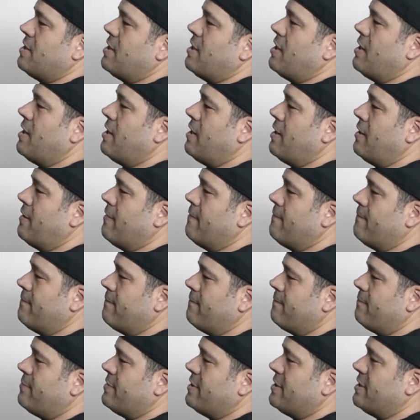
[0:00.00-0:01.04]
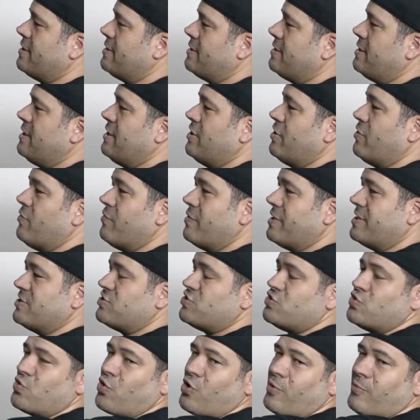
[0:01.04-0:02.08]
But you know,
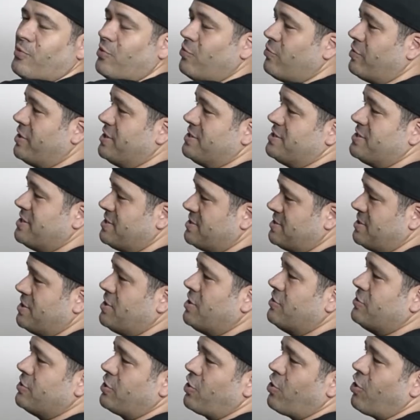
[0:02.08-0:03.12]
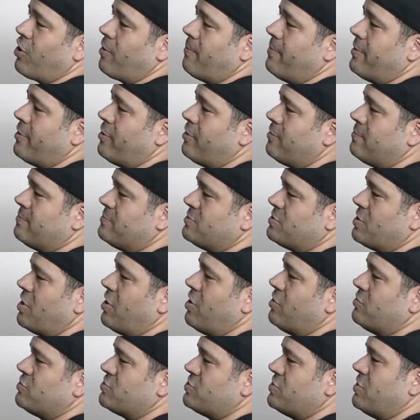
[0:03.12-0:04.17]
it's normal. It does it on the carbon arms
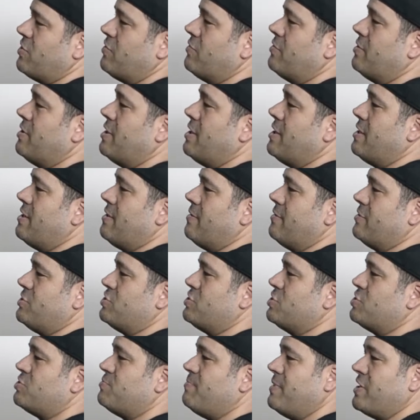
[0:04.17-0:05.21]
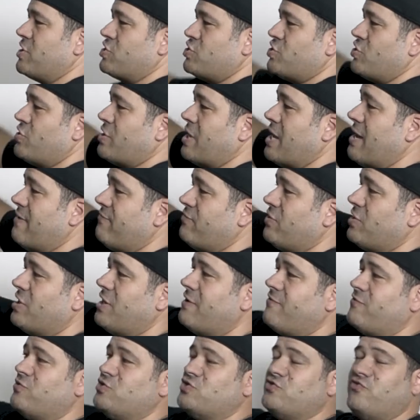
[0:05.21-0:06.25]
also. Just make sure to have the
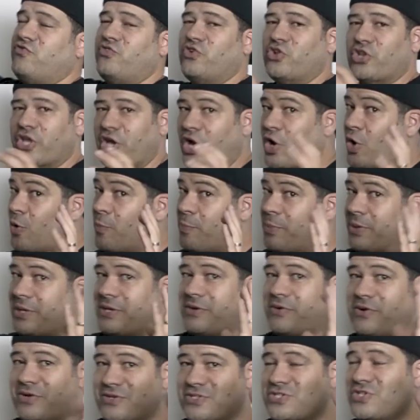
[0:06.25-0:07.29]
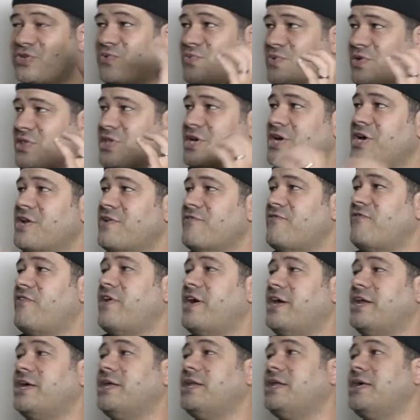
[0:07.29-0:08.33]
levers fully open or else you're really going to
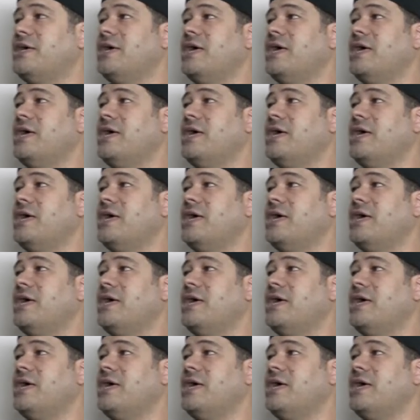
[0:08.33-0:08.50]
fight it.